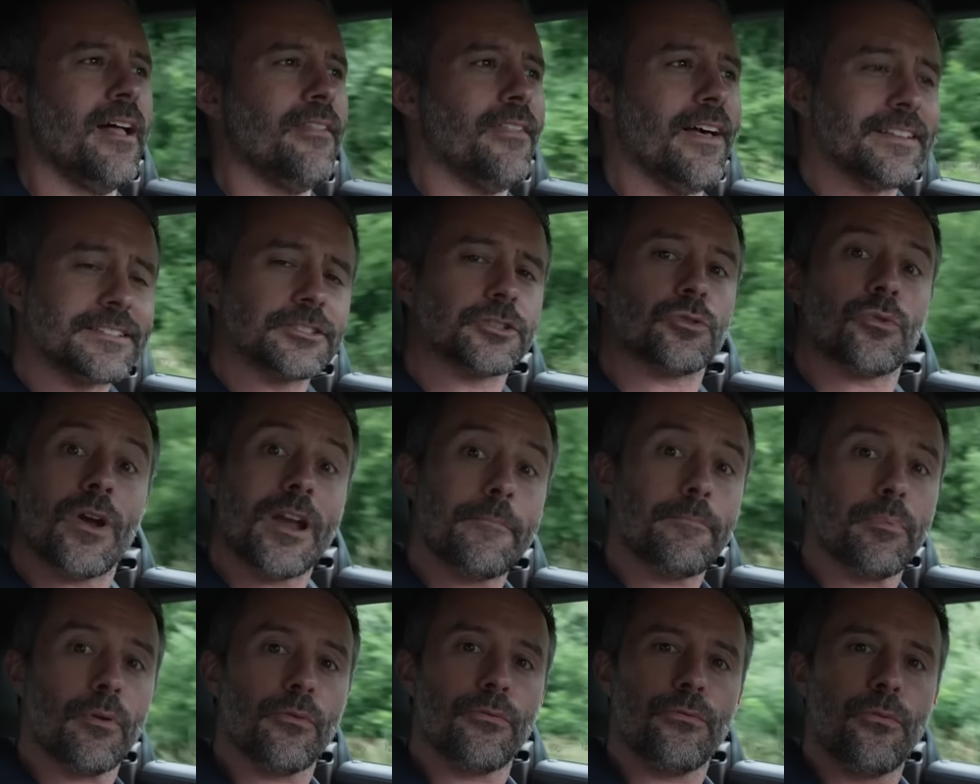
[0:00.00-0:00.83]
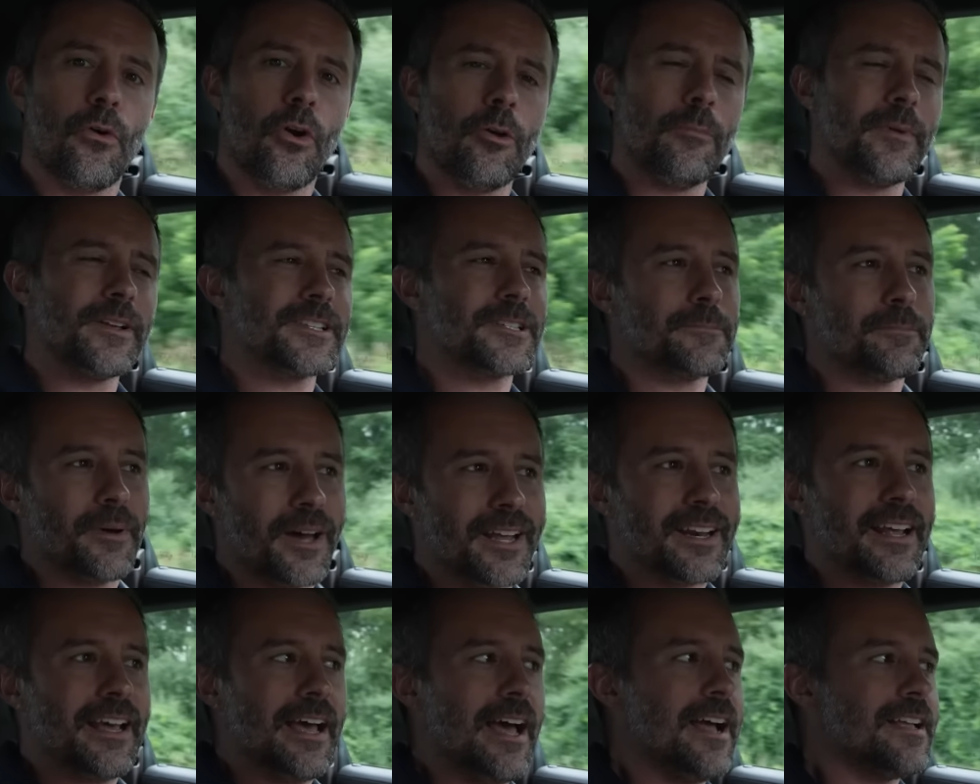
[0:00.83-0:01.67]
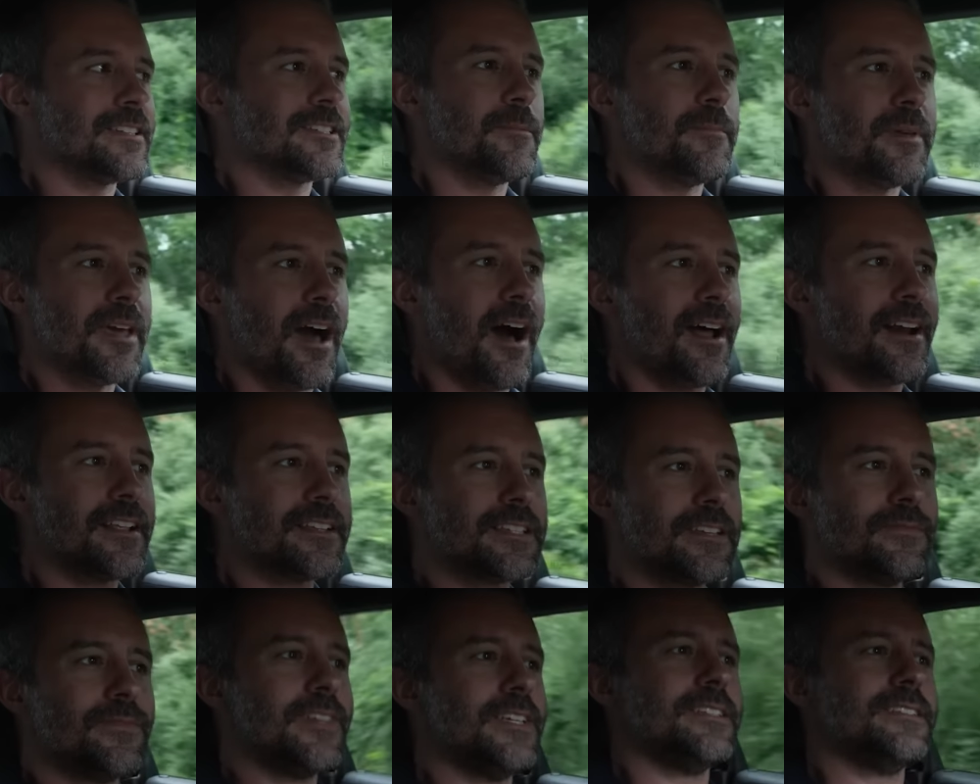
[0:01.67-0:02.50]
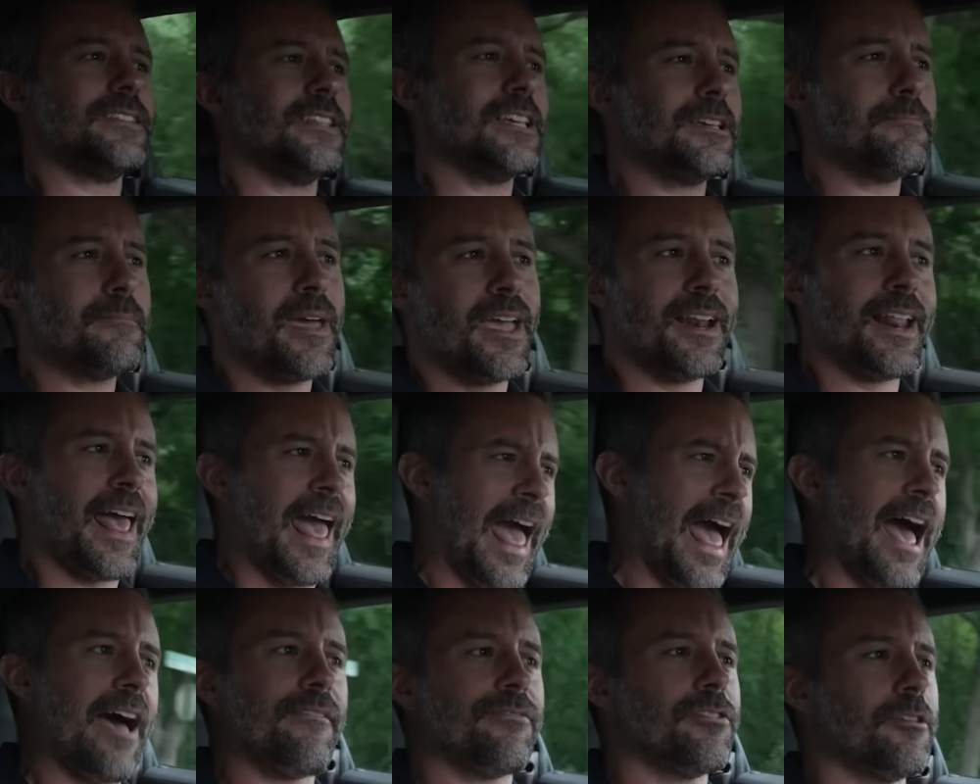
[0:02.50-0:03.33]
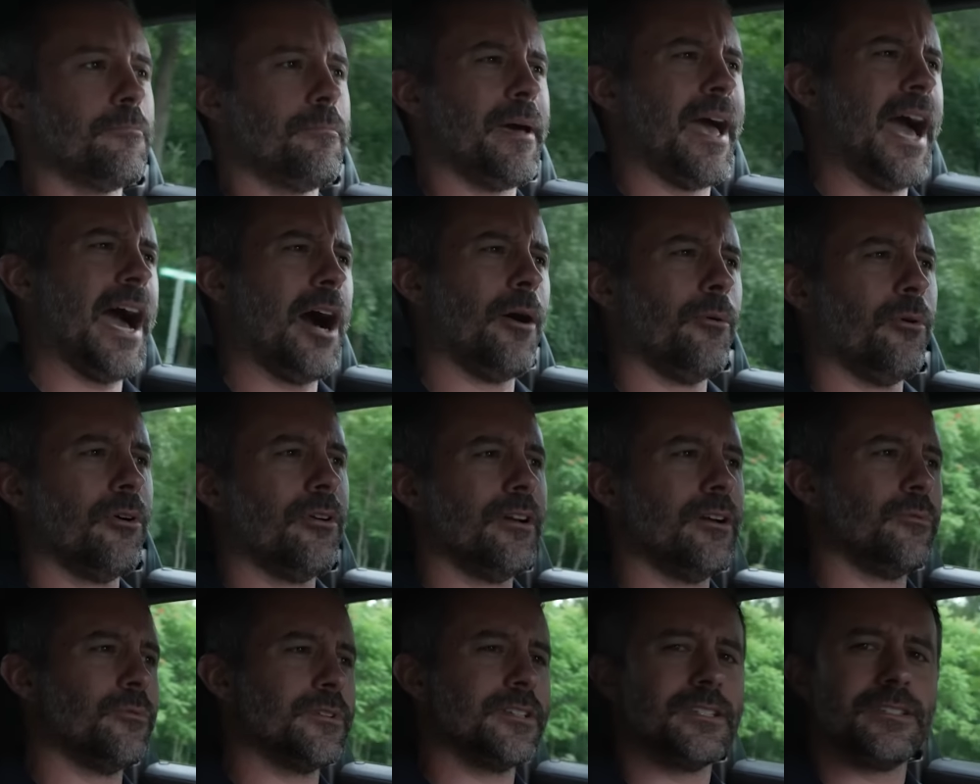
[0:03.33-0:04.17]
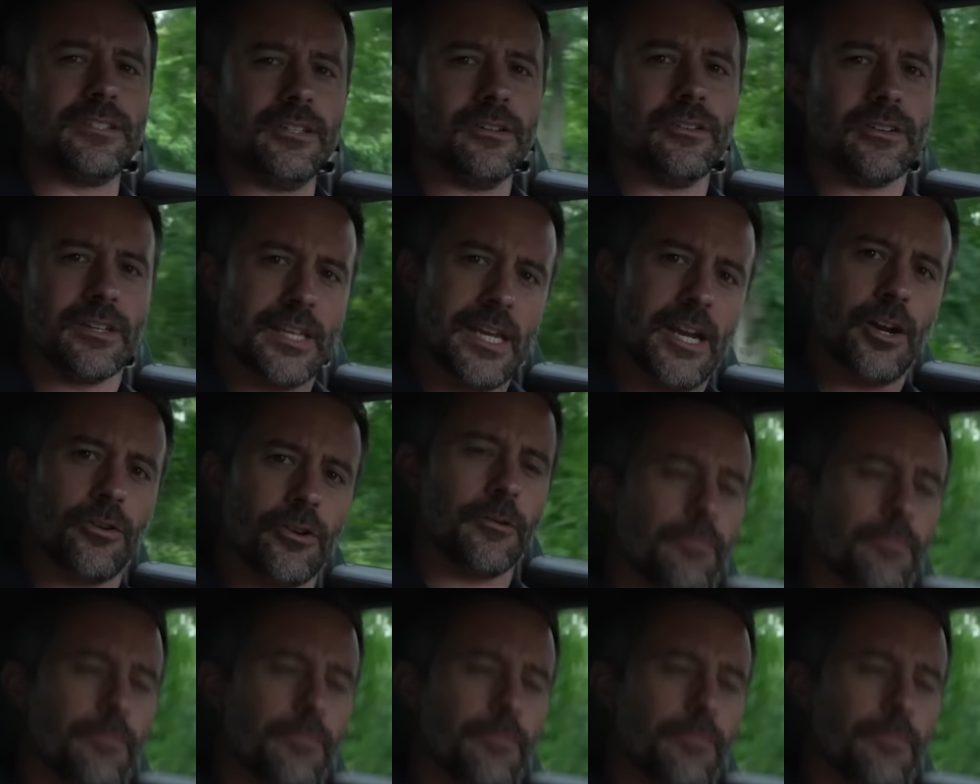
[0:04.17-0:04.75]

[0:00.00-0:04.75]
That's great performance, but to be honest, if this thing made half the power and was still geared